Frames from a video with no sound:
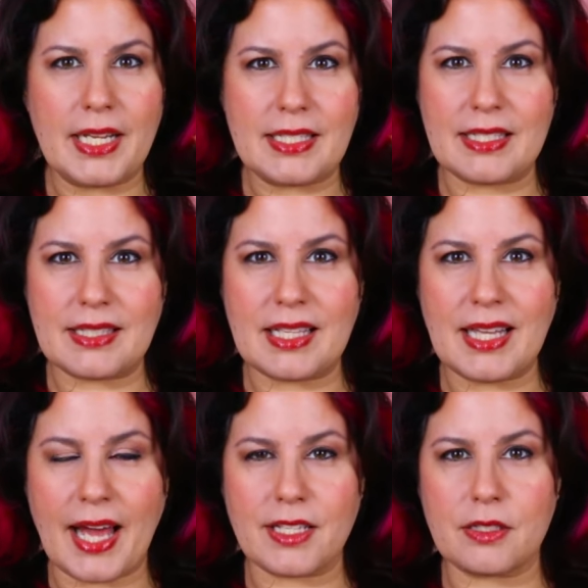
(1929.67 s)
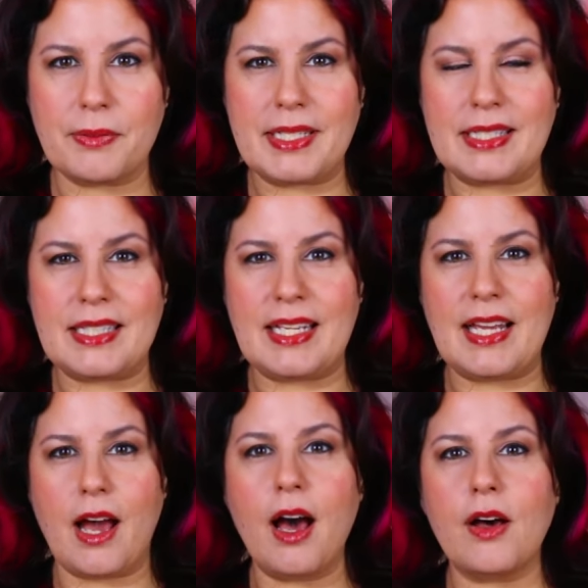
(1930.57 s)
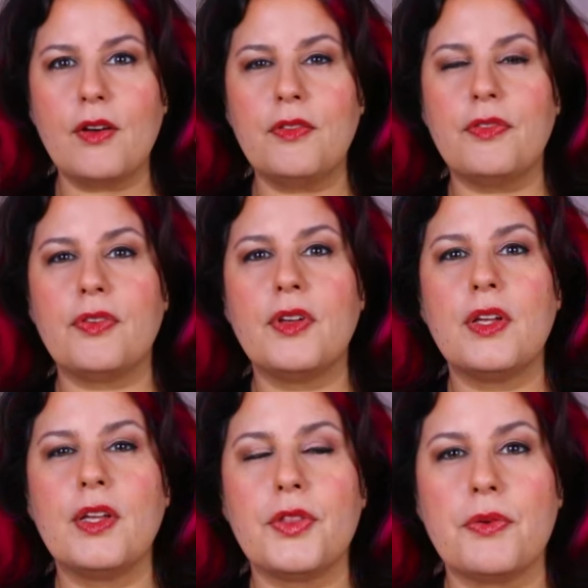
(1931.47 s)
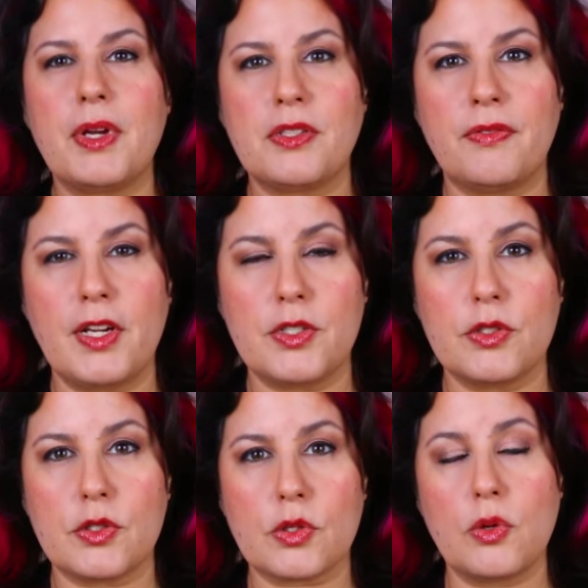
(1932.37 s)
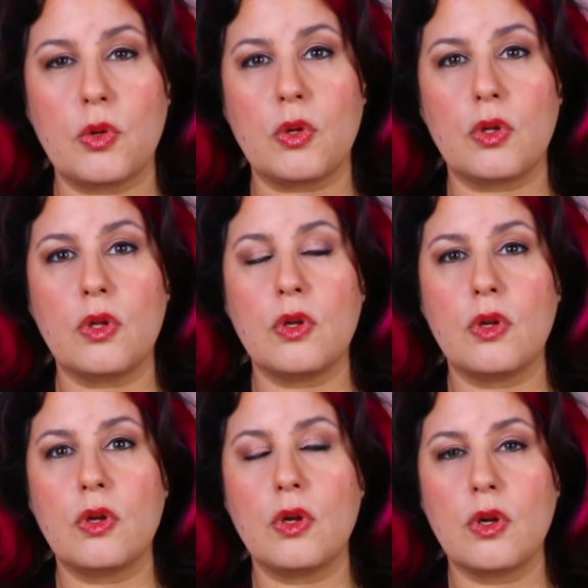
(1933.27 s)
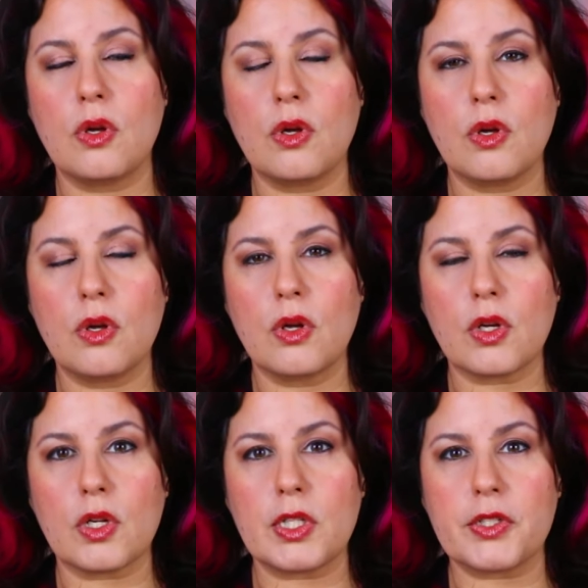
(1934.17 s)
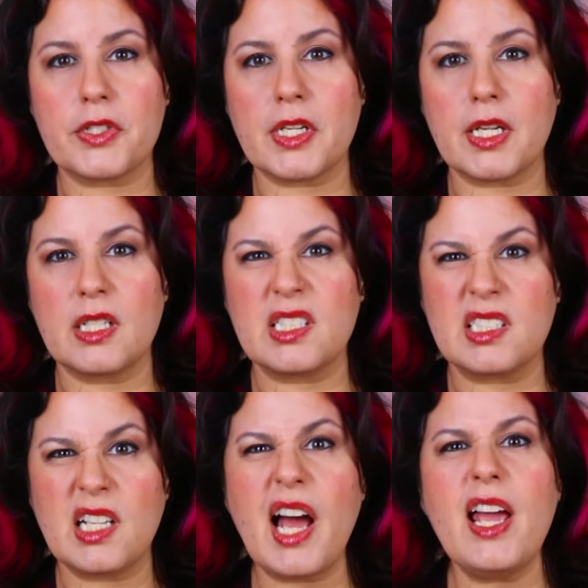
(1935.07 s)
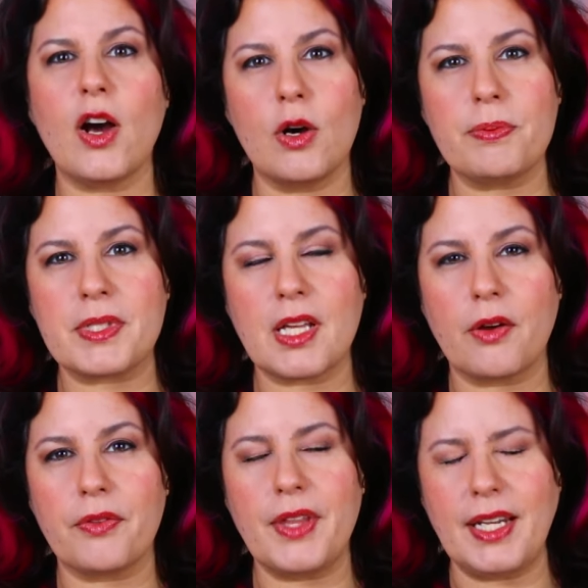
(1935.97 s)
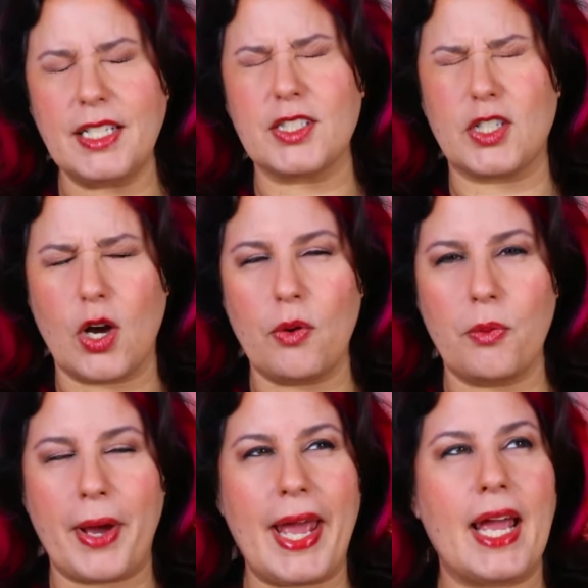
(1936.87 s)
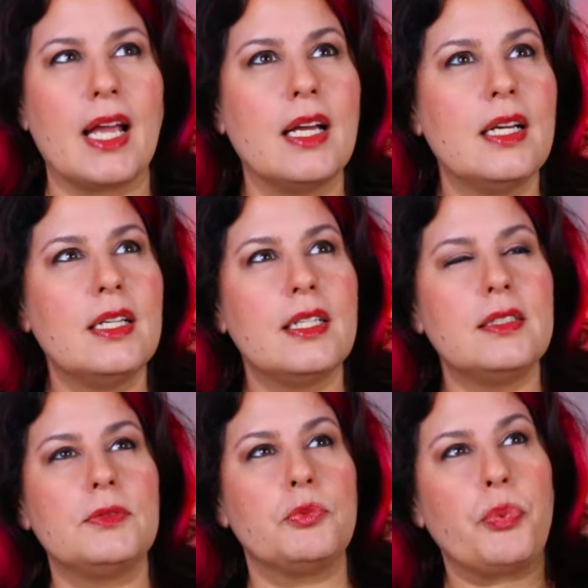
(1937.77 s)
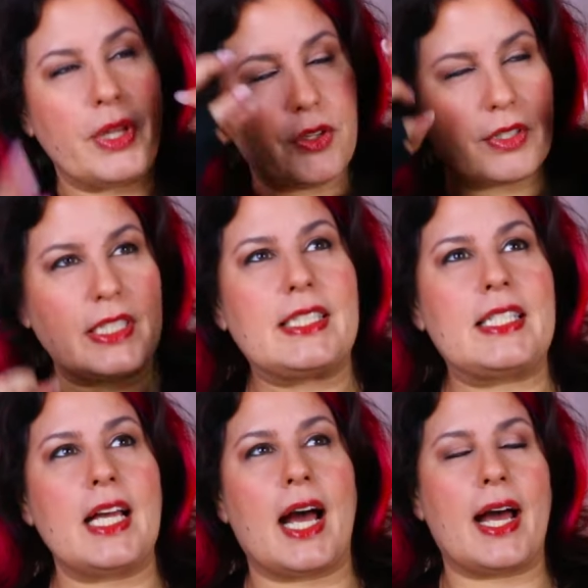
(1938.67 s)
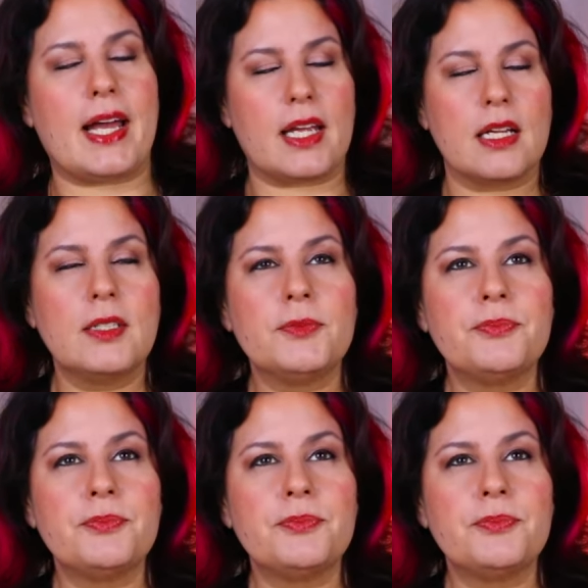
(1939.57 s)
is this the last we see of the reservation school clergy? I hope so. They need to go away, wither and die.